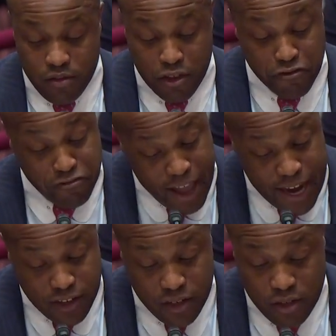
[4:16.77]
In
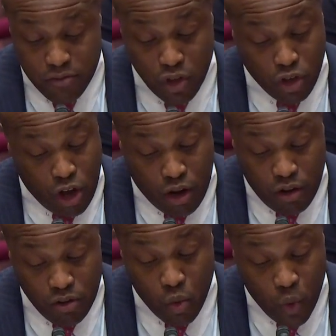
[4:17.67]
fact, the
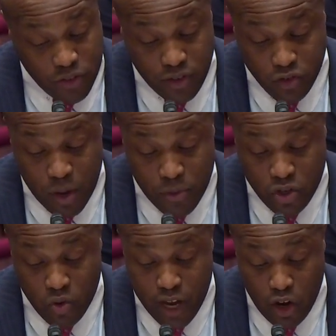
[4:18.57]
law wasn't
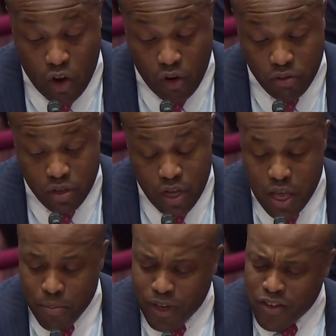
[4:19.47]
discriminatory at all,
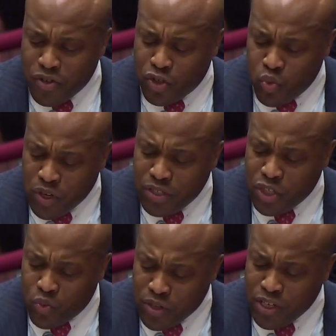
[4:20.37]
because in the
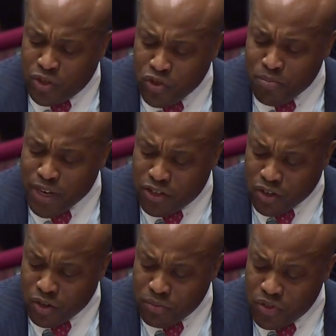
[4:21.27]
2022
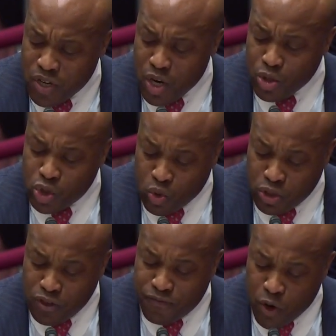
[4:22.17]
midterms,
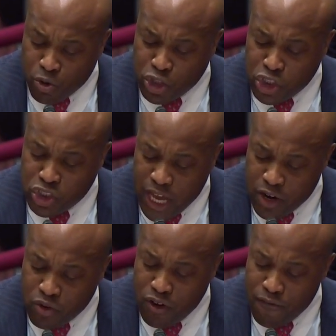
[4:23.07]
Georgia voters
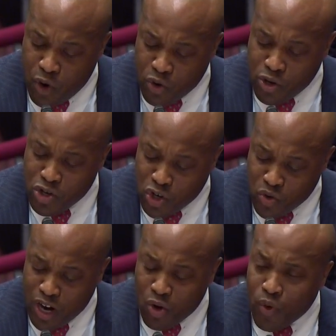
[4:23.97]
shattered voter
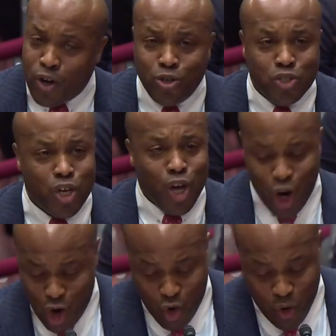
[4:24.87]
turnout records
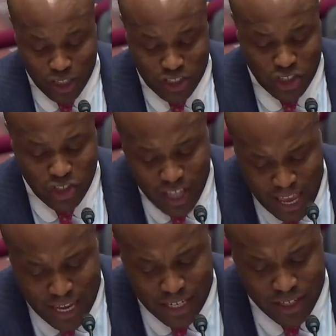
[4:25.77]
across the
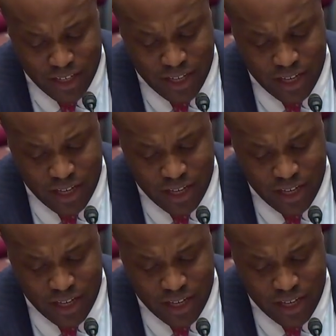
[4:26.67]
state.